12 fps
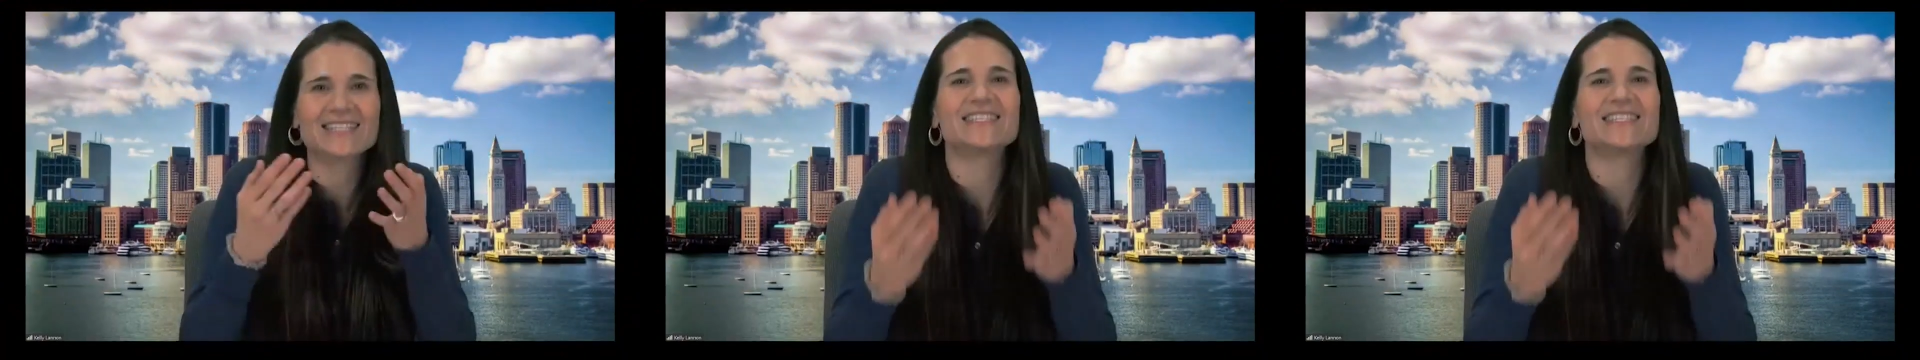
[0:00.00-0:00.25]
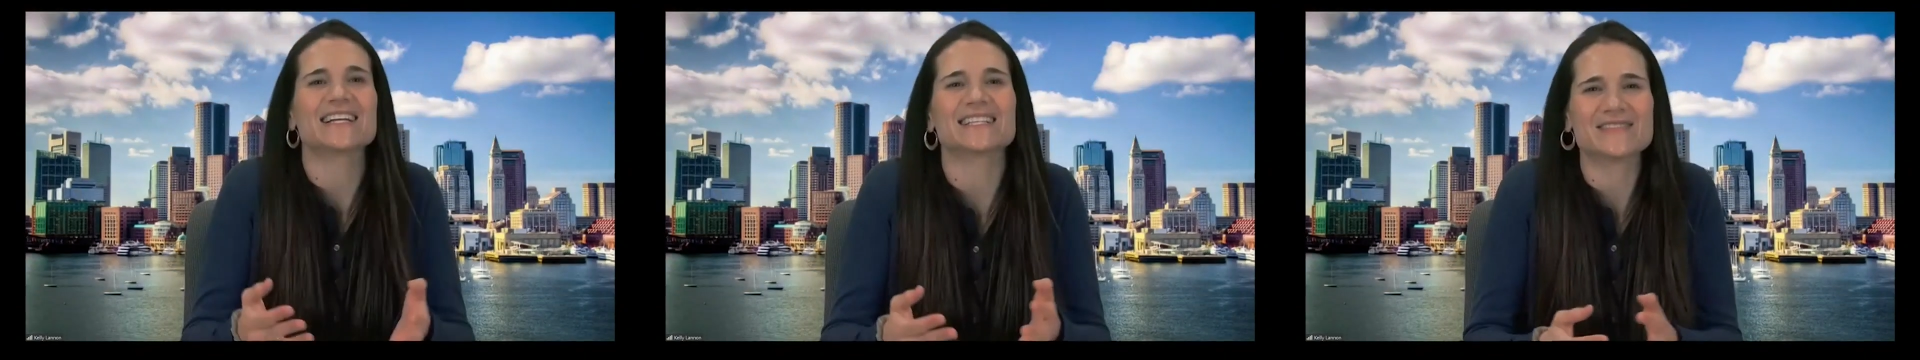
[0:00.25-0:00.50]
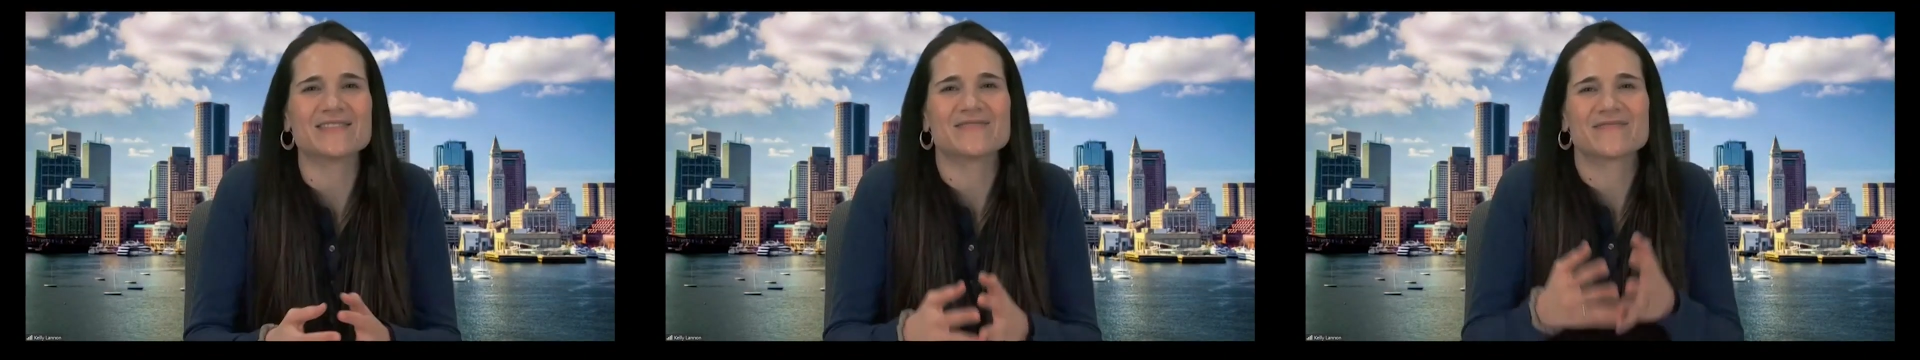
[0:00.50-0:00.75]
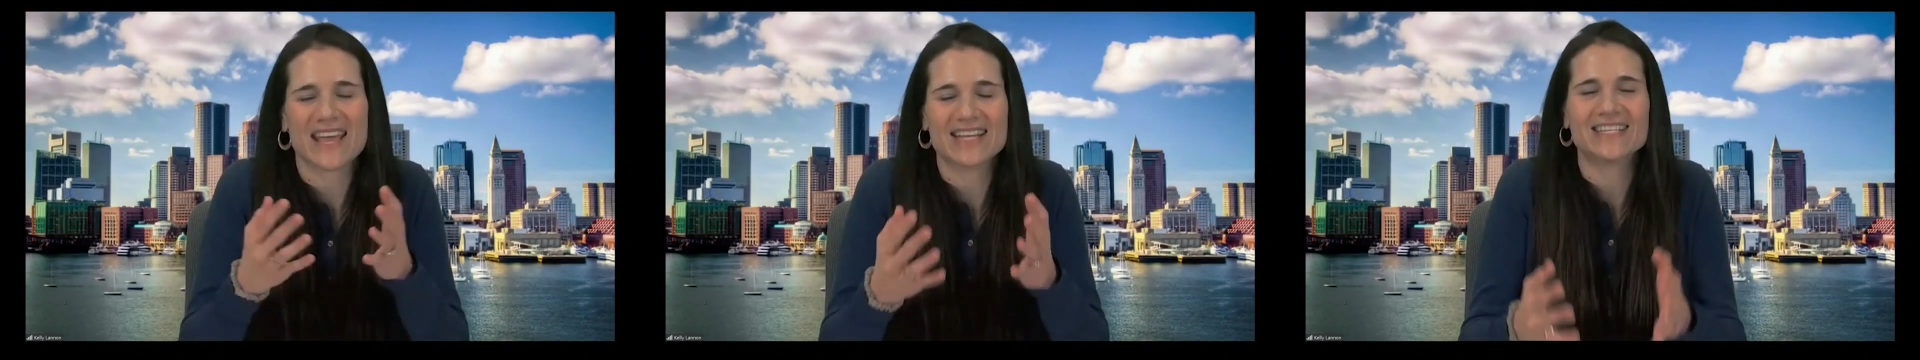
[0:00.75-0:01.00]
to stick to
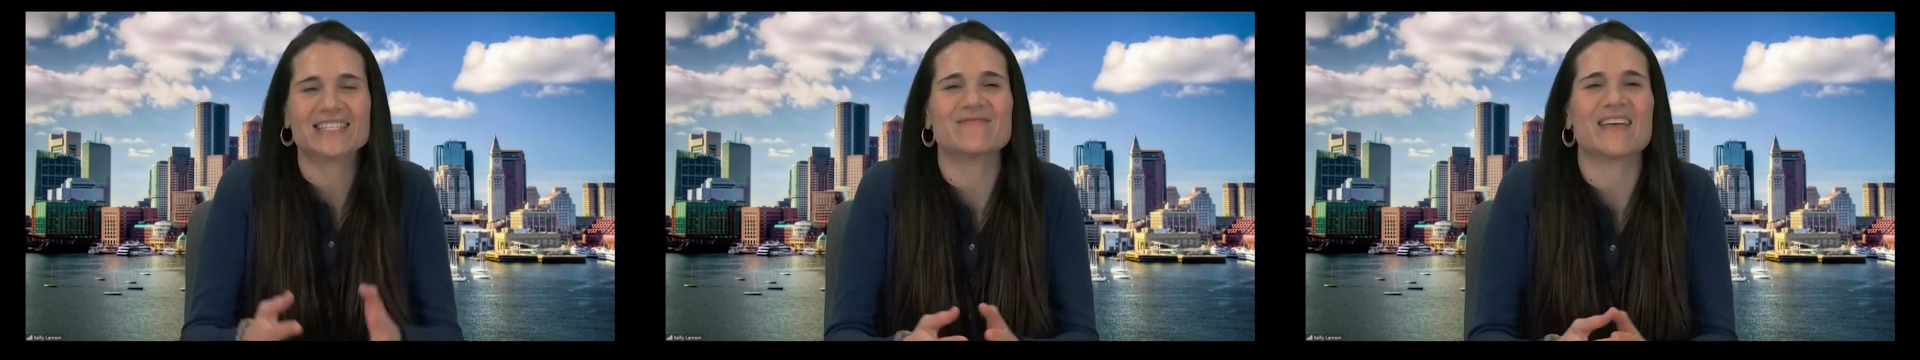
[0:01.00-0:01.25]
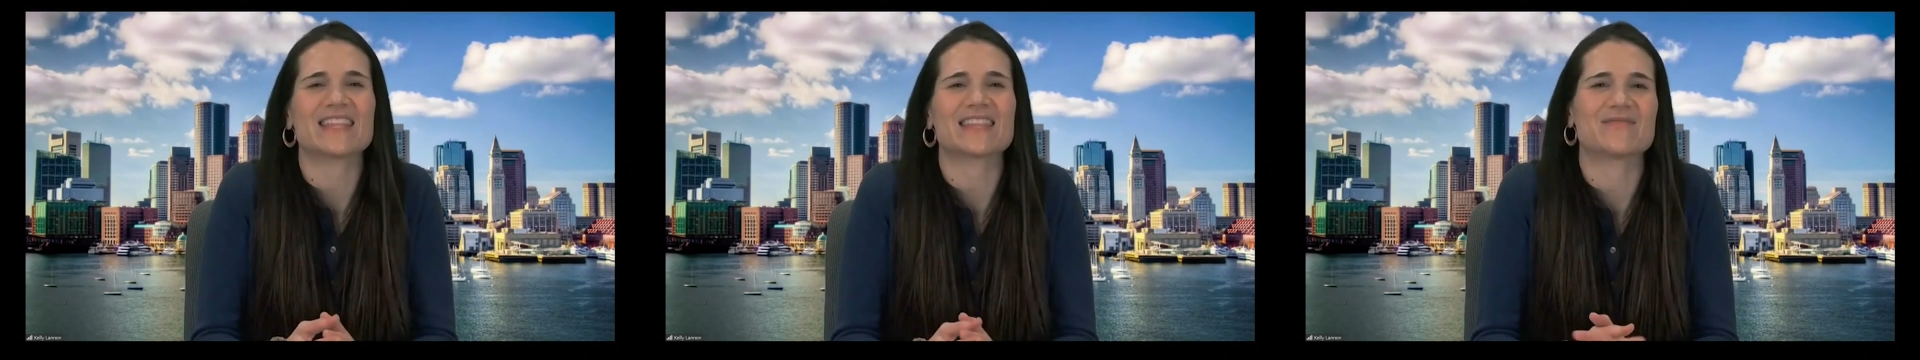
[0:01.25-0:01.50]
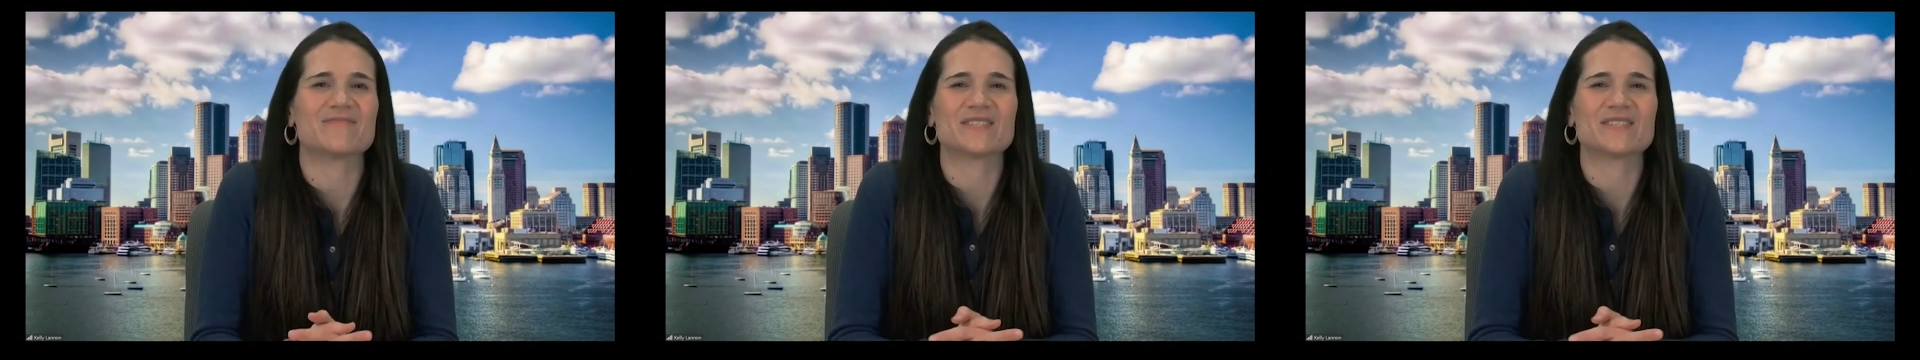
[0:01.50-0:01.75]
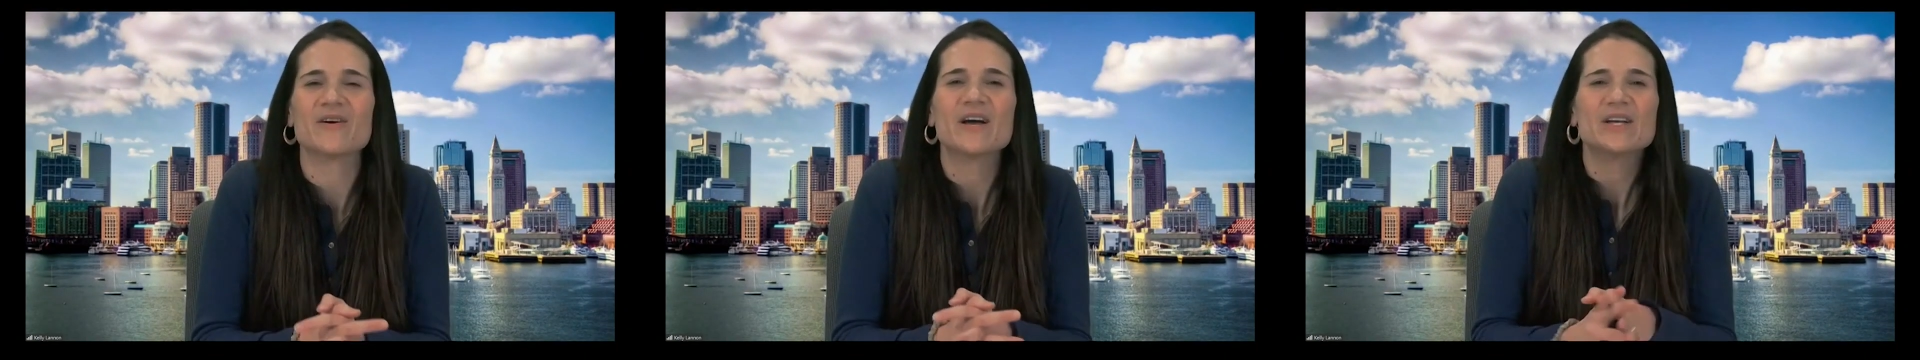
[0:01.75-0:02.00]
them, can't just make them.
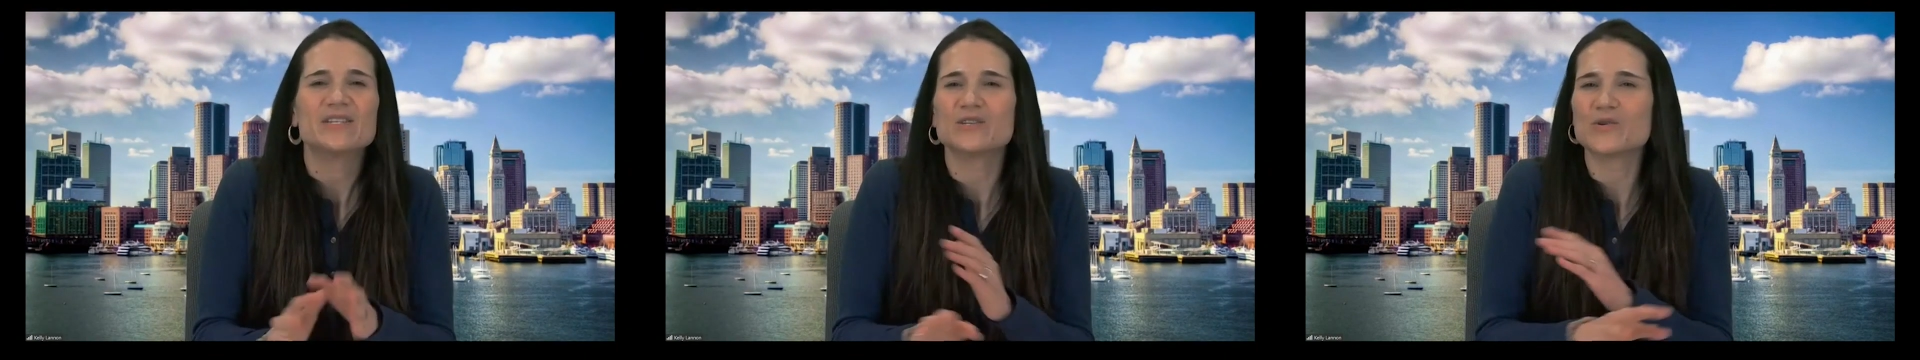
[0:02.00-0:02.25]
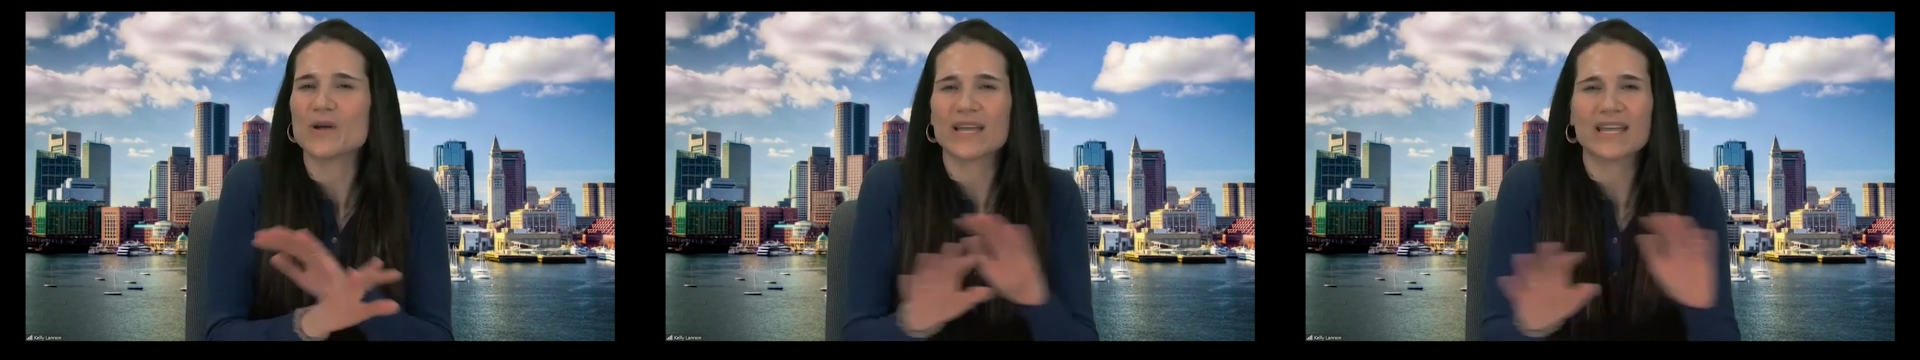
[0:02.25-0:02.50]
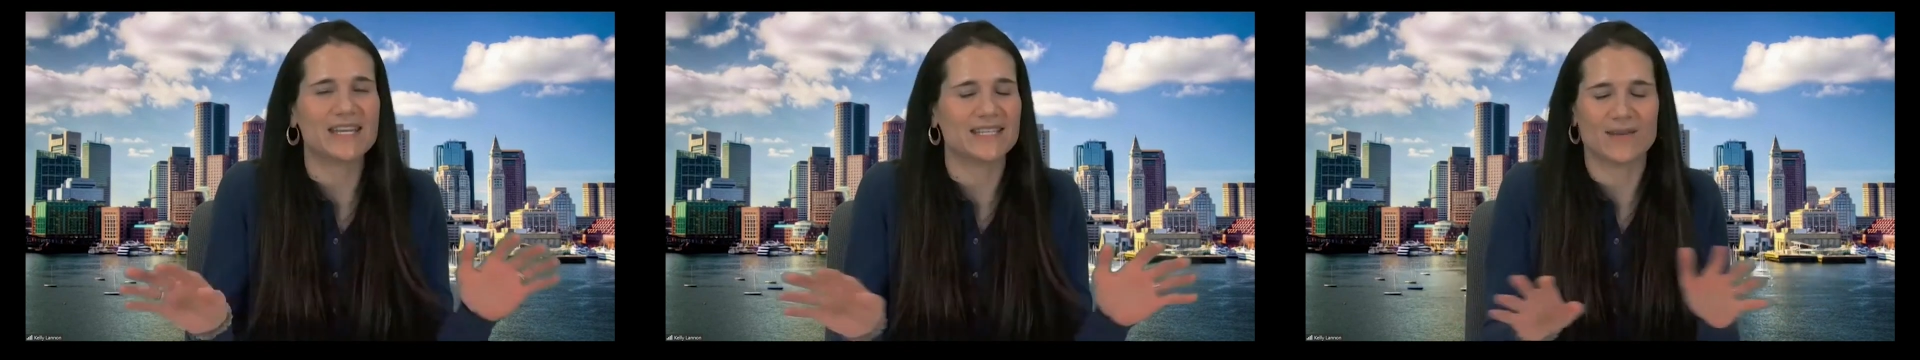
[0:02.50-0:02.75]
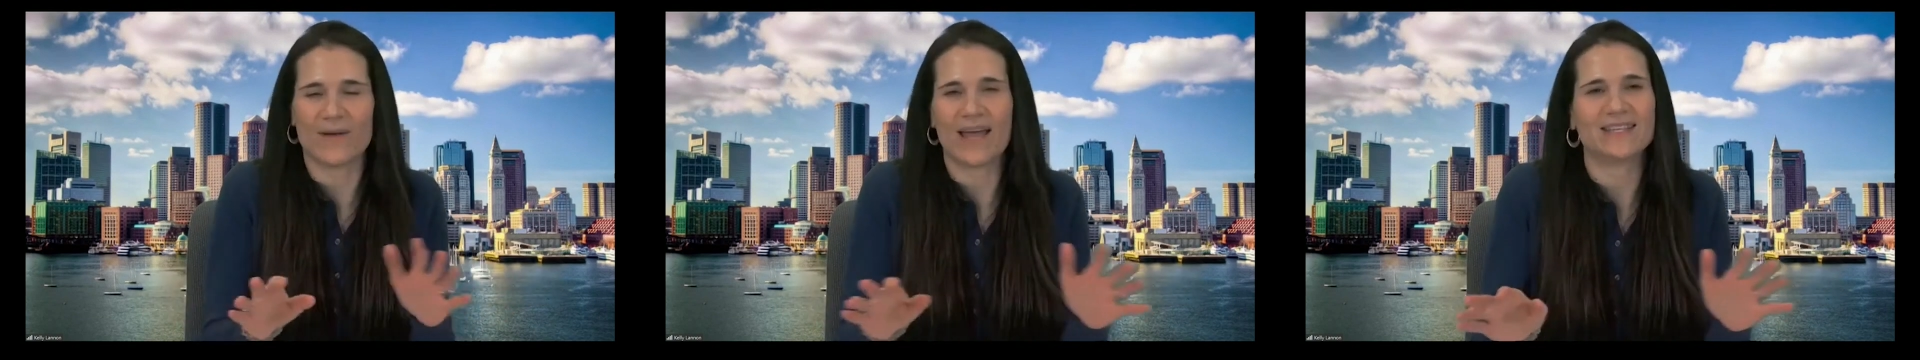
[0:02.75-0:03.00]
So, two quick and
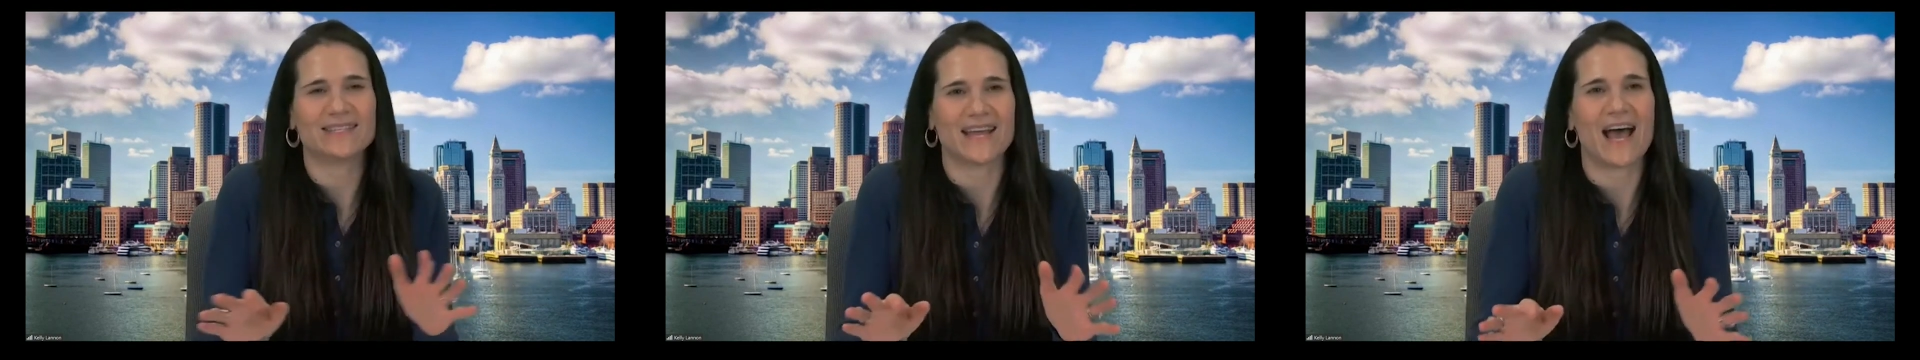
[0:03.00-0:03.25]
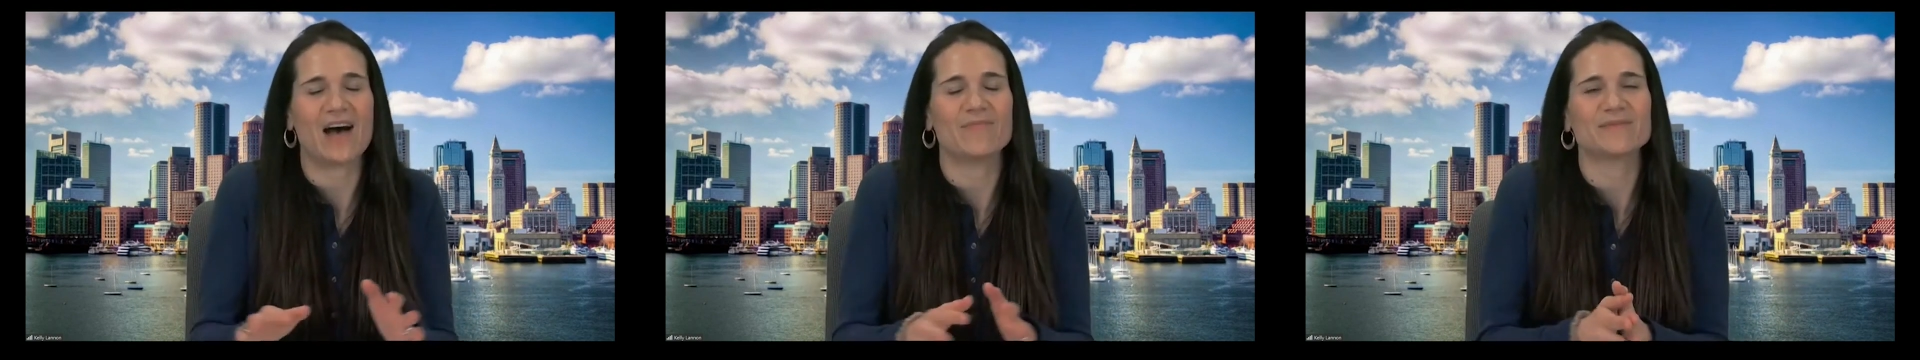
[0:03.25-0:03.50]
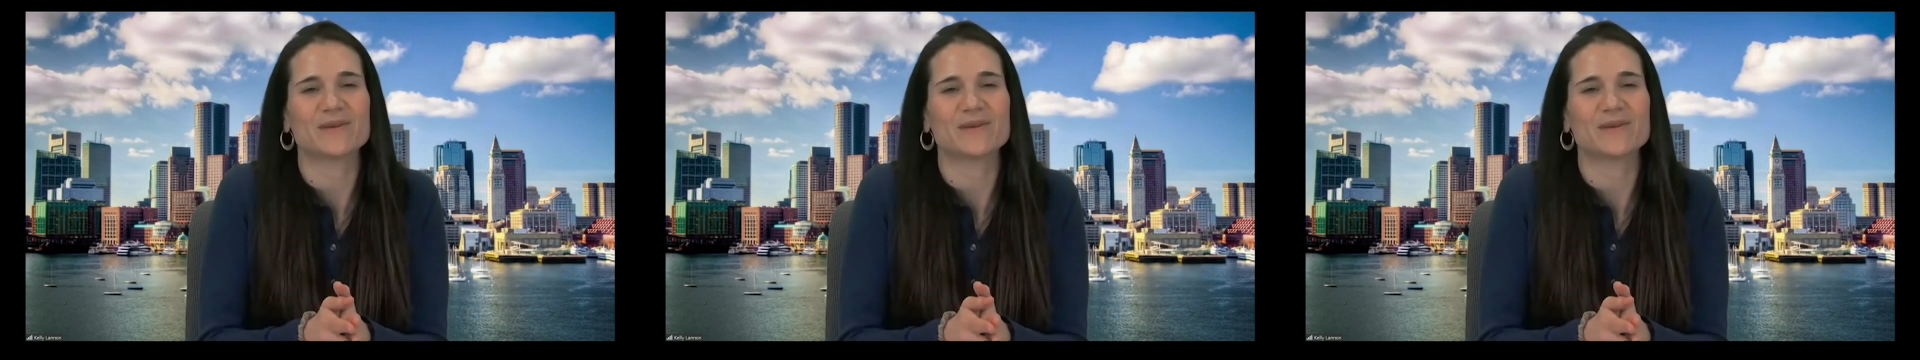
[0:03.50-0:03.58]
easy ways to help.